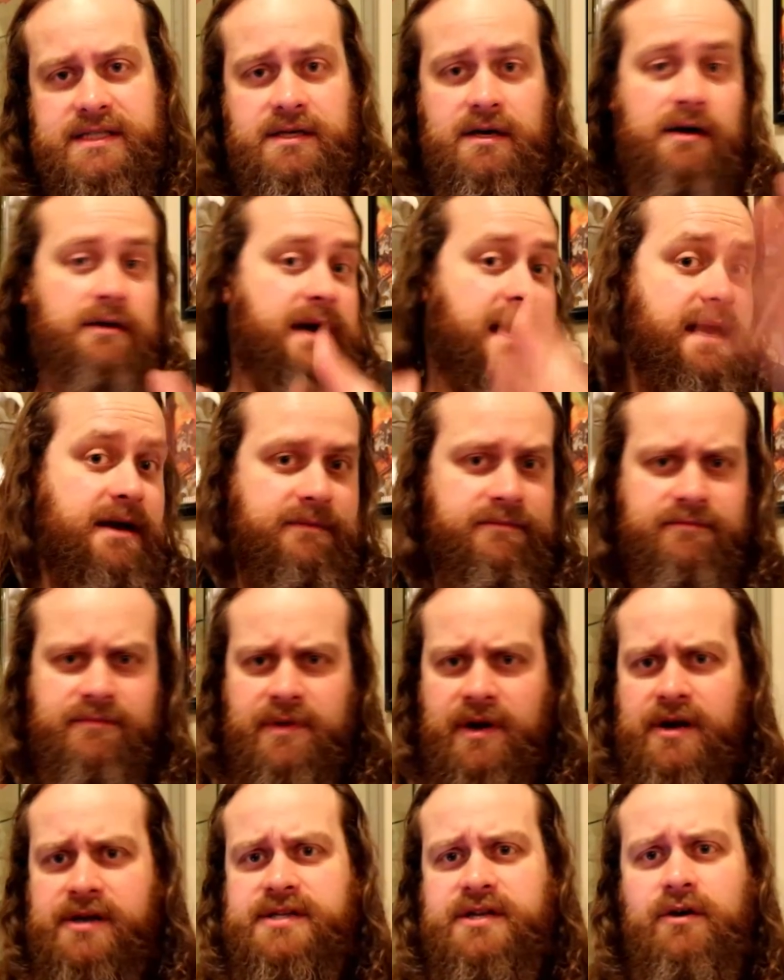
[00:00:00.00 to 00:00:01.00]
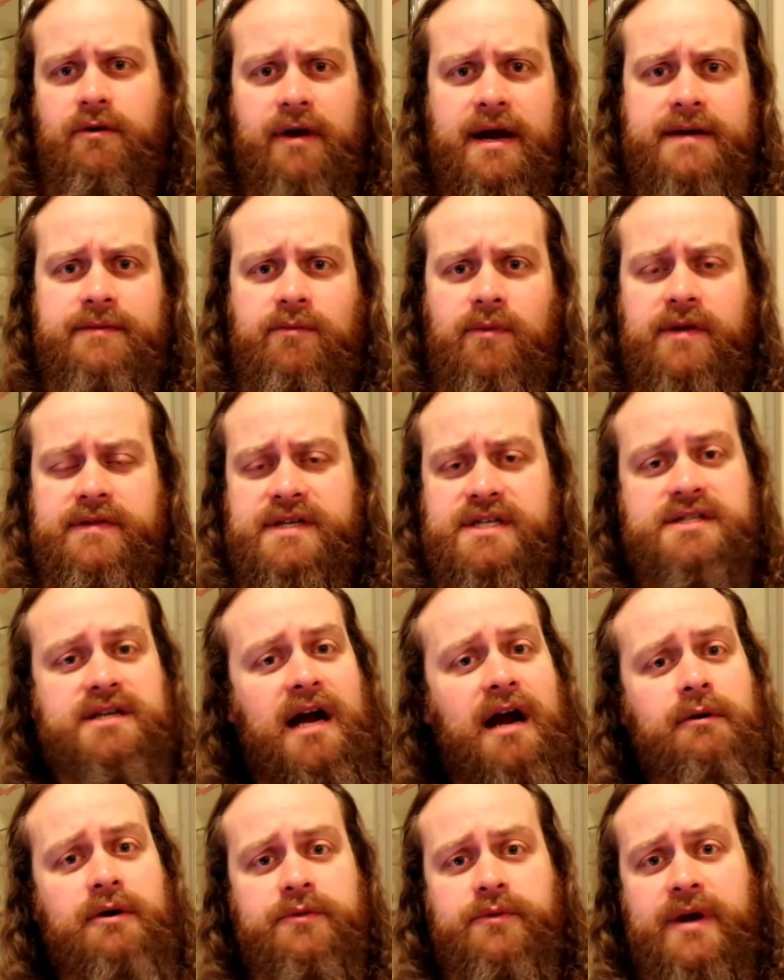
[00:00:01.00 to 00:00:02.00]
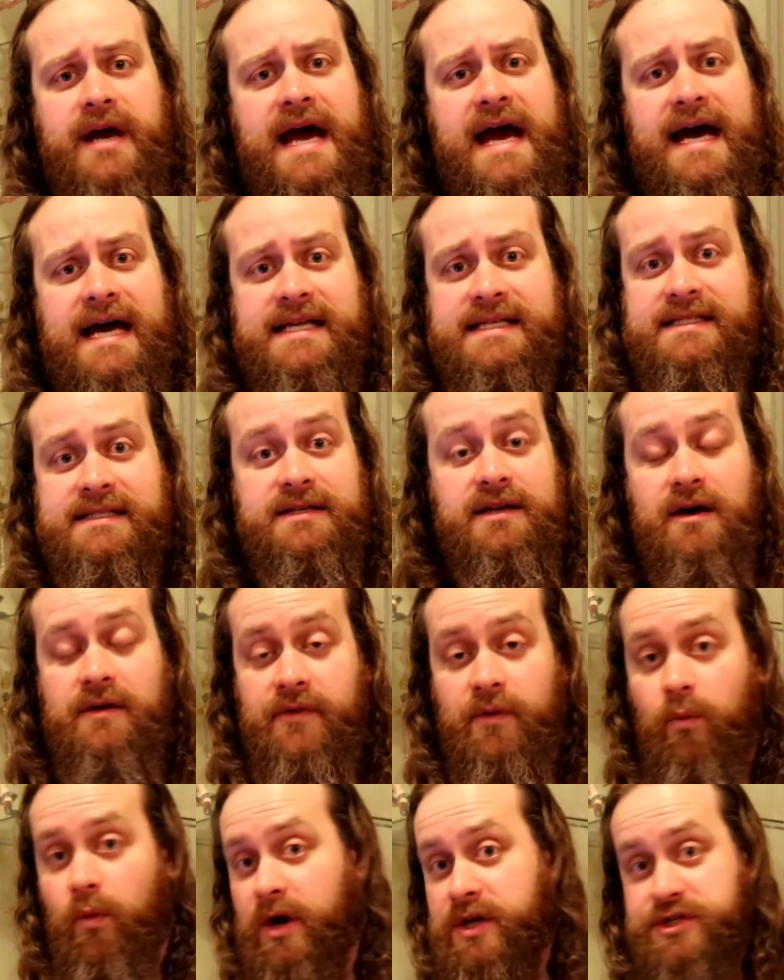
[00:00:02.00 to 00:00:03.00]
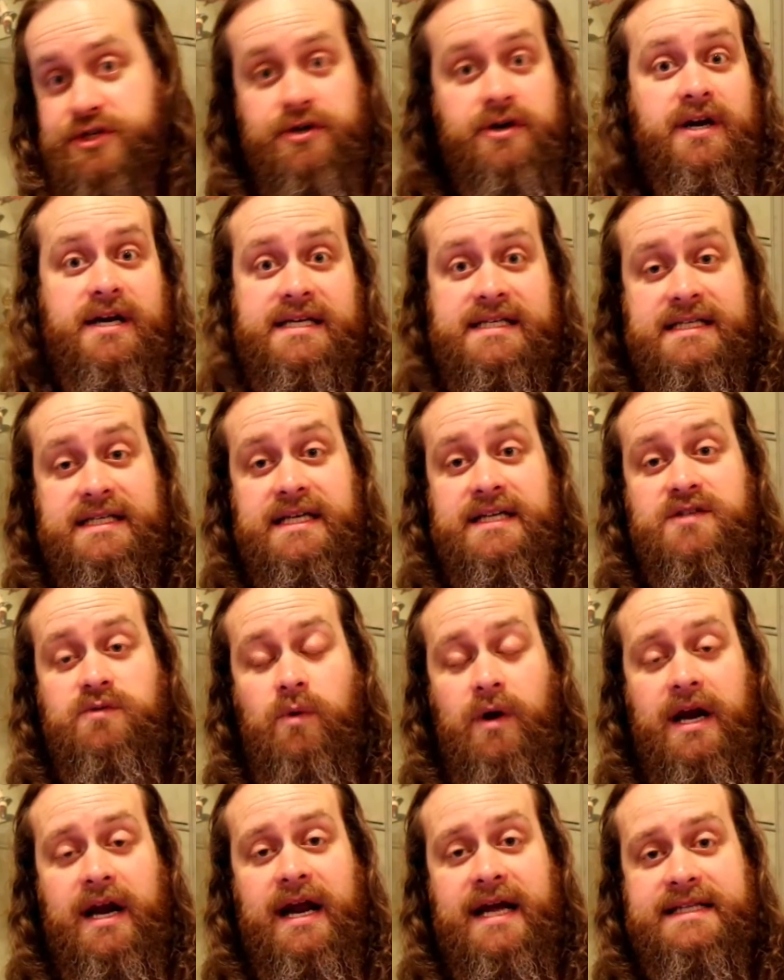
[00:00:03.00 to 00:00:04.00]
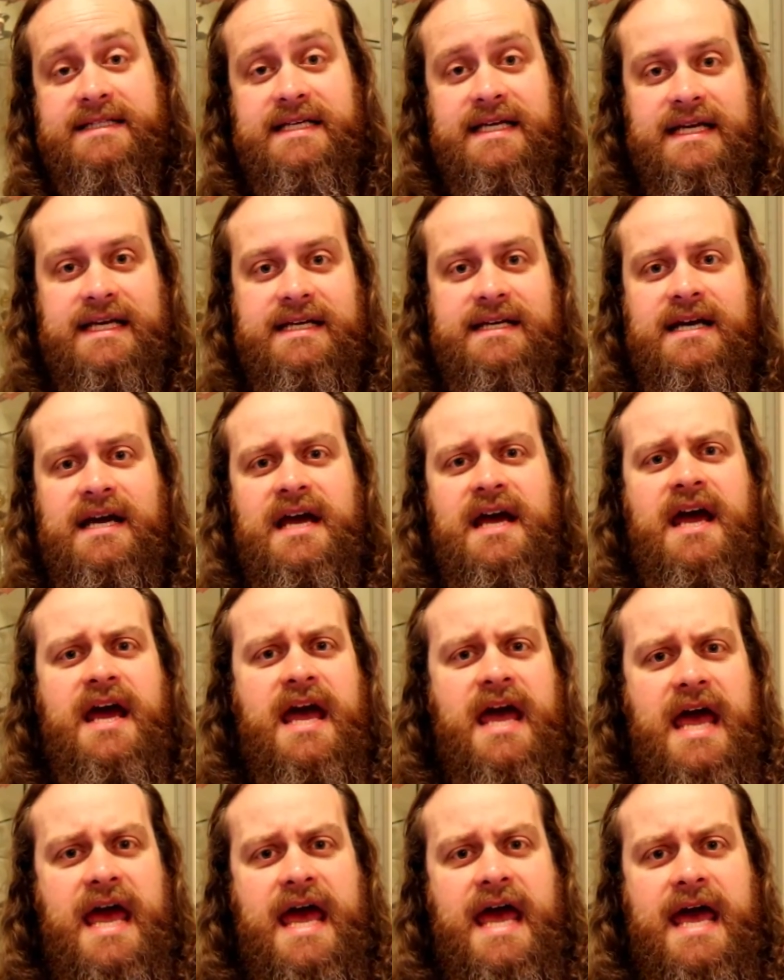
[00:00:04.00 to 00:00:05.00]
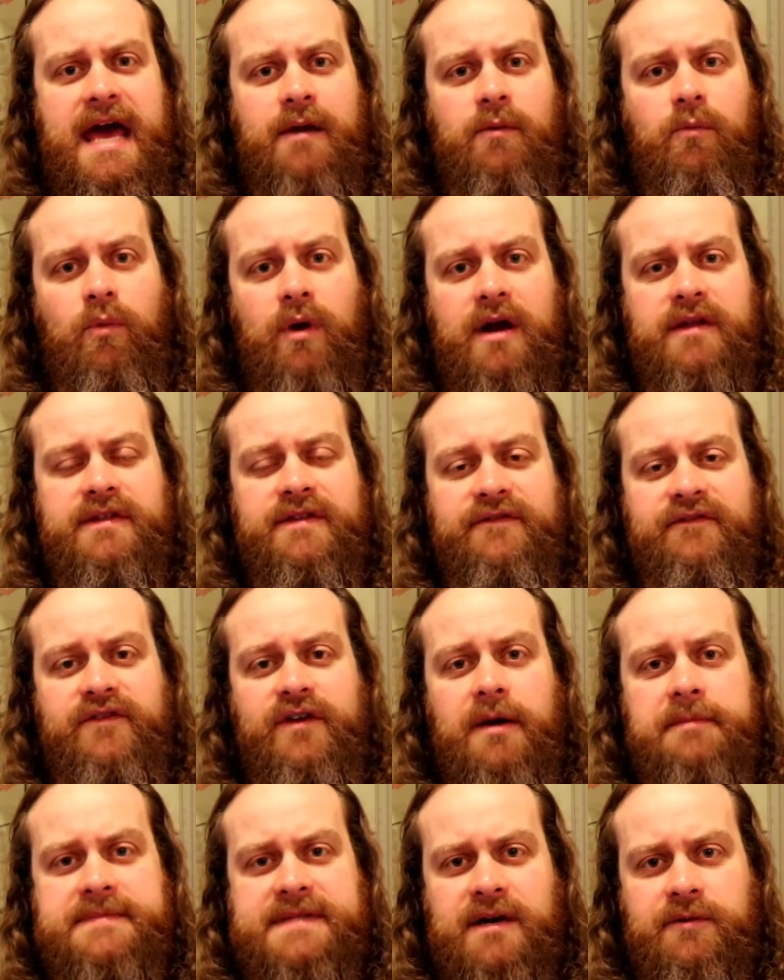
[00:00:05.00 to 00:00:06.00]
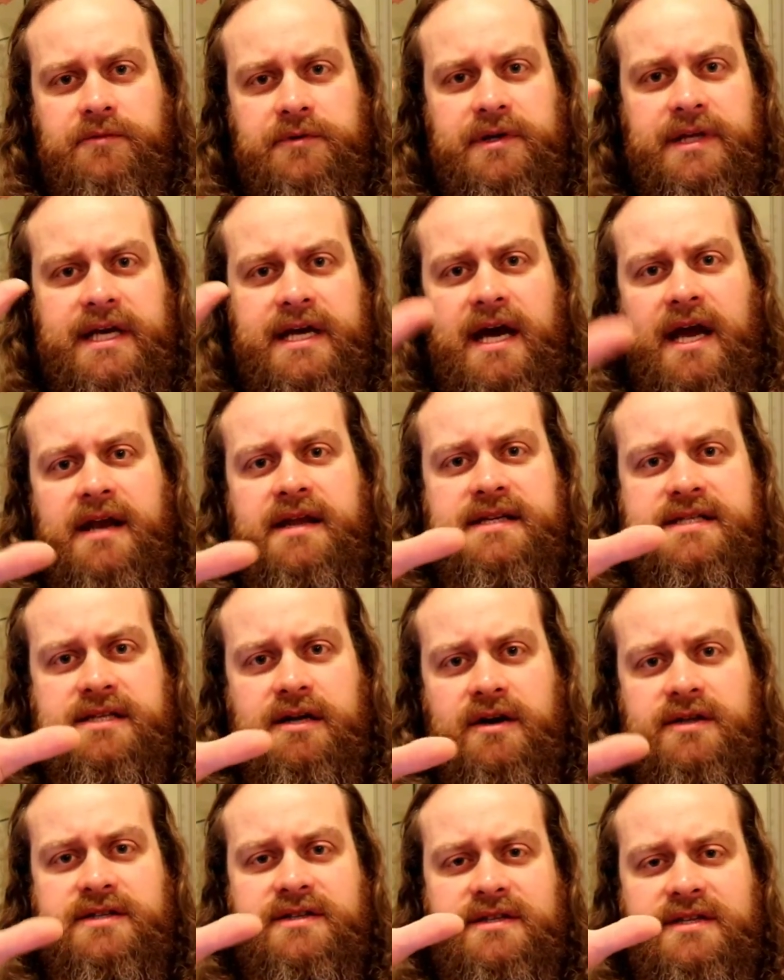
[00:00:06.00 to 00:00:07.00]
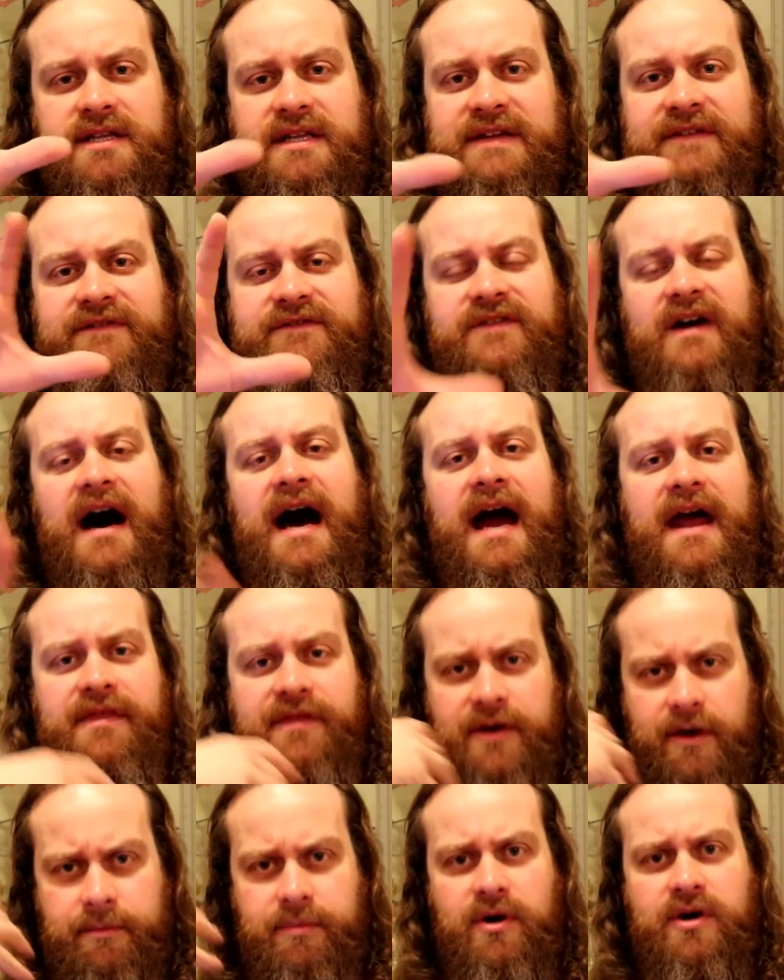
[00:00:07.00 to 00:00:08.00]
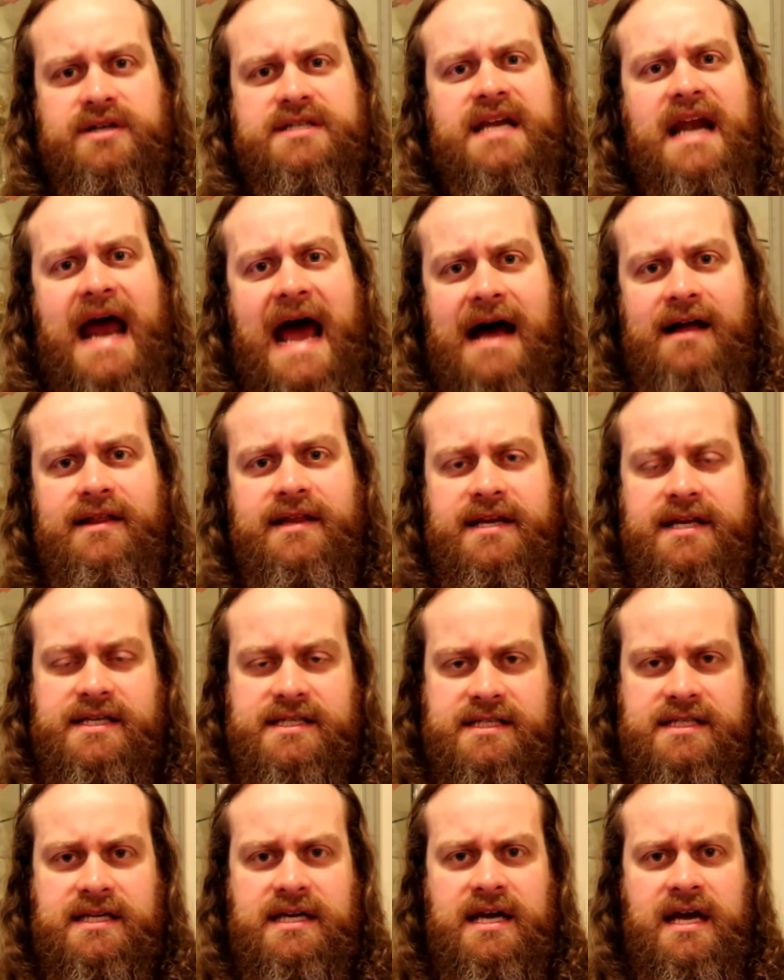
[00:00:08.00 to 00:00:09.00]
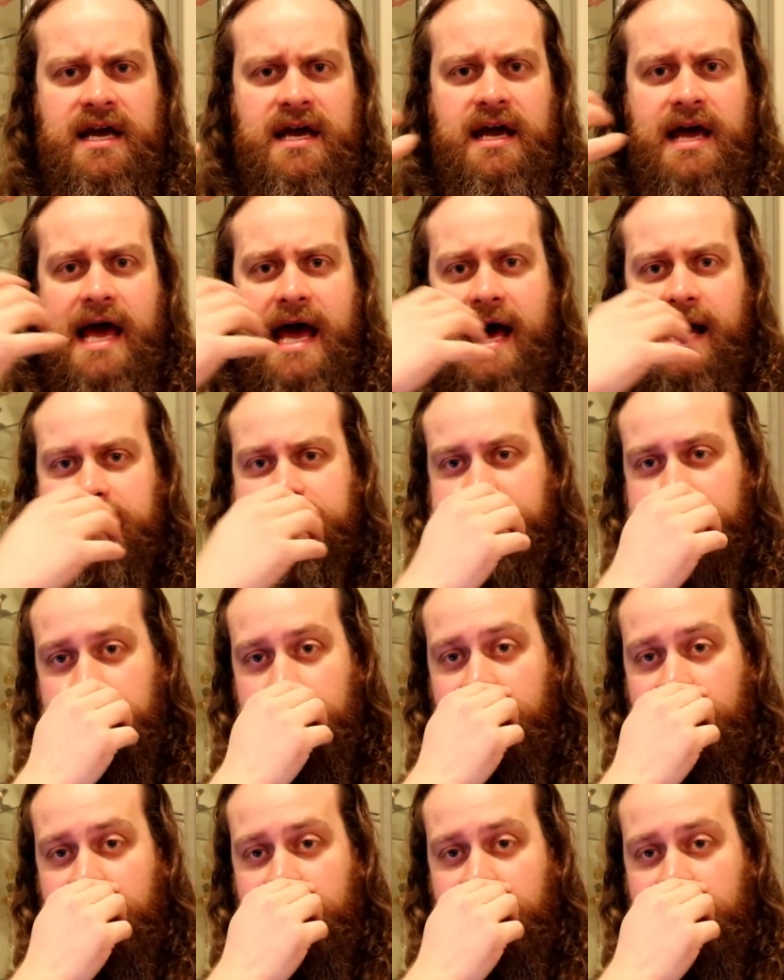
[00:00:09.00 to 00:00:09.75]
Hey, here's a great one to start with, where it has the ones you're going to see in 2019, and one of the films that really kind of started to define their personalities as